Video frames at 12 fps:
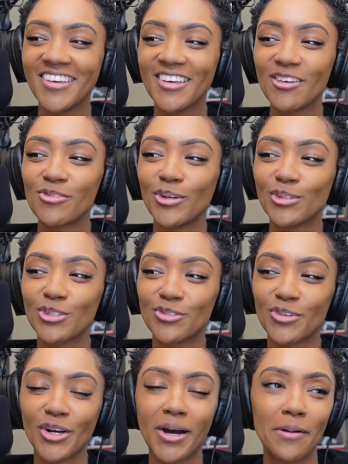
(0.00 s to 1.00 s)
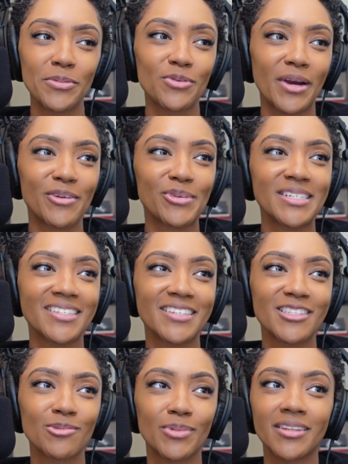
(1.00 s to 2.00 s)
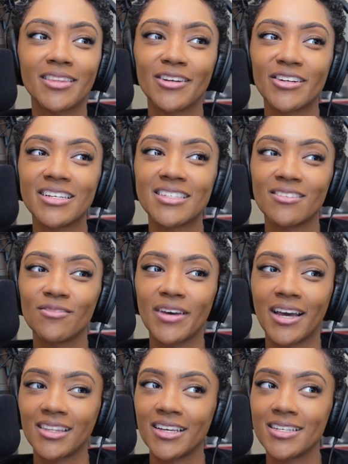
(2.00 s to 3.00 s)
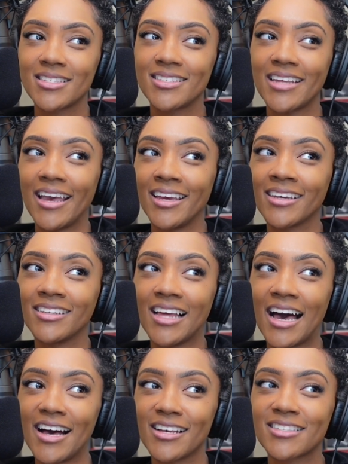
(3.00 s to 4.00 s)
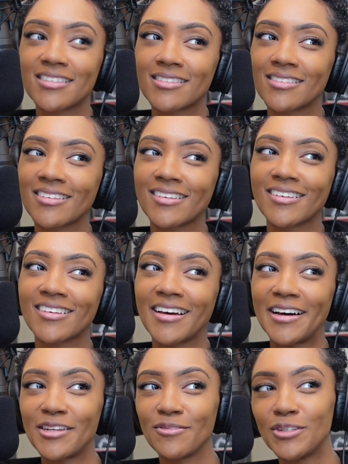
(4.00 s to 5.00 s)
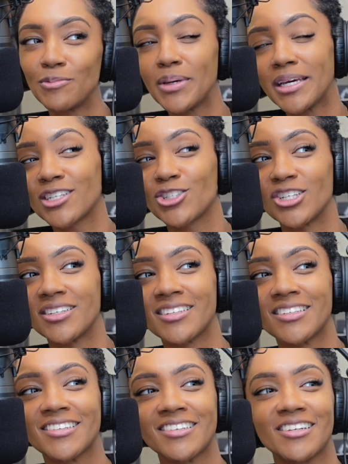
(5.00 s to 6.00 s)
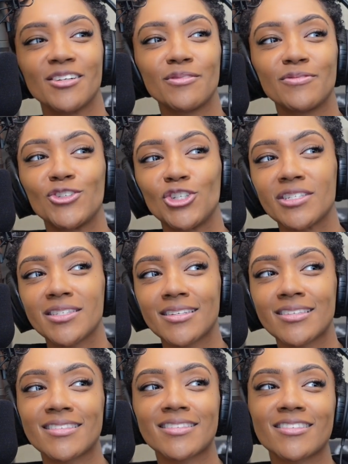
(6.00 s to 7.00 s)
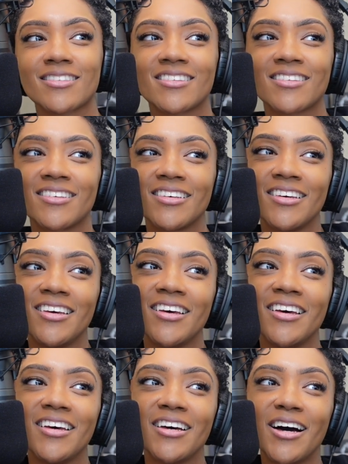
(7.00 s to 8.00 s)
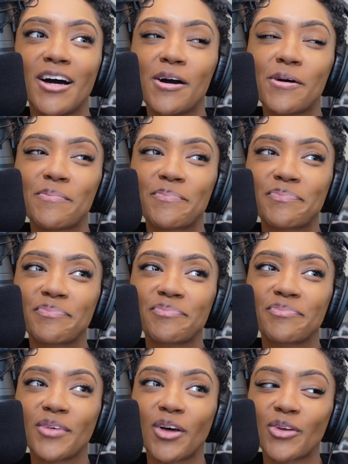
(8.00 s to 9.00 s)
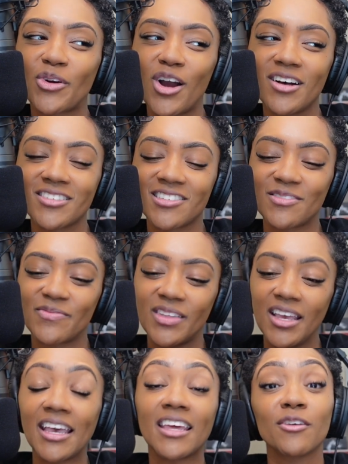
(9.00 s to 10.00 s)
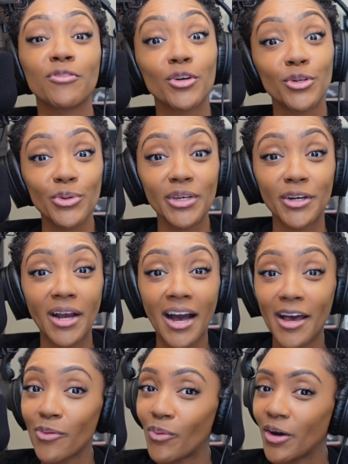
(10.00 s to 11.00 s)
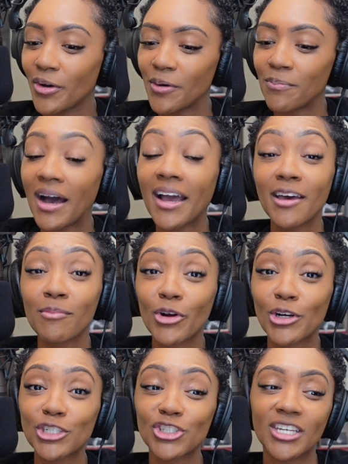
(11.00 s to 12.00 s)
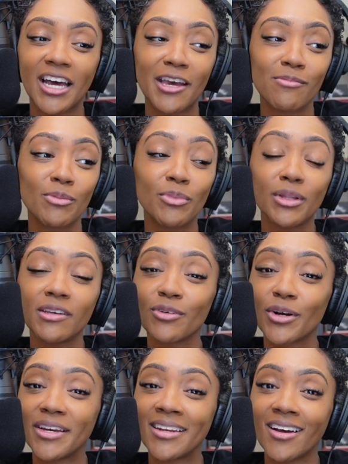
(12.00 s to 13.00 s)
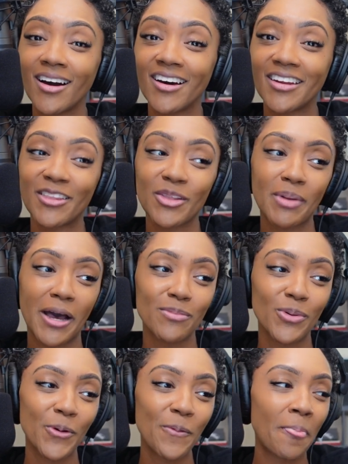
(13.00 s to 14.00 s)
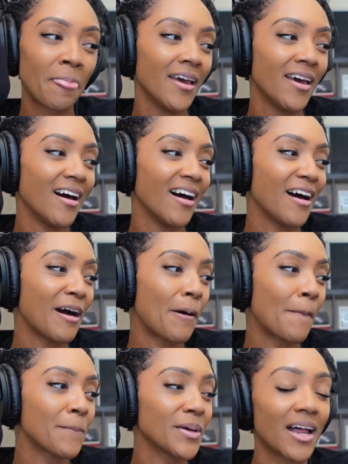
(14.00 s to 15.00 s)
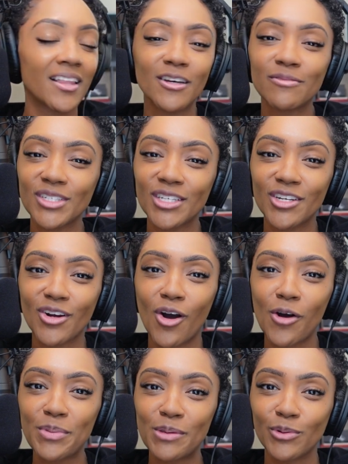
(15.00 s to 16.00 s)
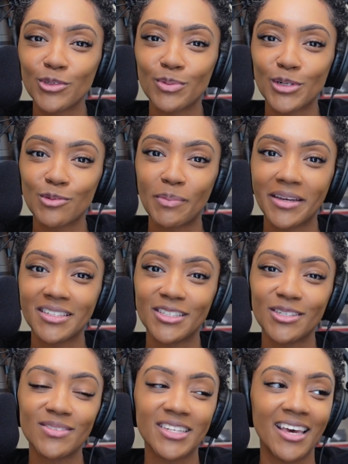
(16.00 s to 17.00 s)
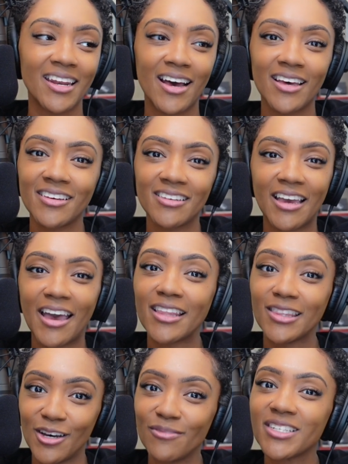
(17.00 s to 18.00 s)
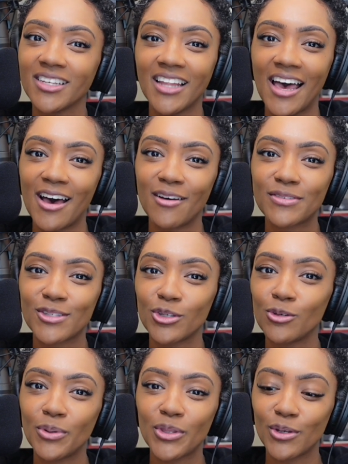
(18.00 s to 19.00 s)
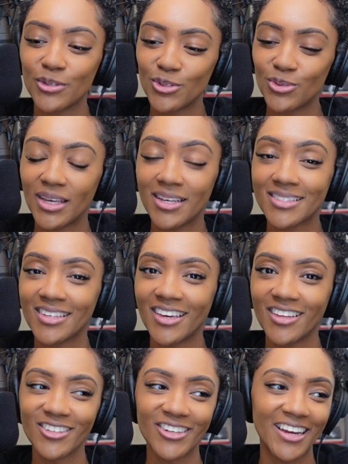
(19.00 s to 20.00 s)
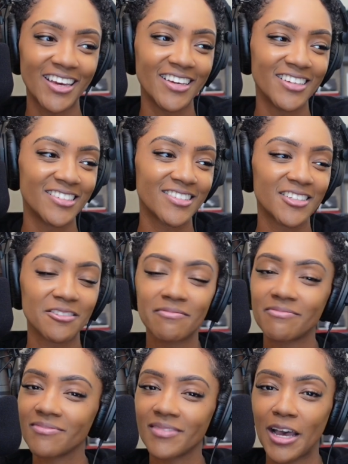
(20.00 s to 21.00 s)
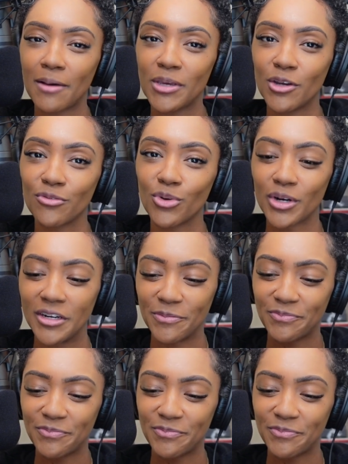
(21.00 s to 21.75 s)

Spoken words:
filtered for copyright reasons, but there is in fact like a stained glass kind of depiction of Jesus on the cross. And if you're new here, hi, welcome. I am a Christian. I am a believer in God and the Bible. But I love to hear all people's perspectives, and I love to laugh. So you put those two things together and I'm here for it.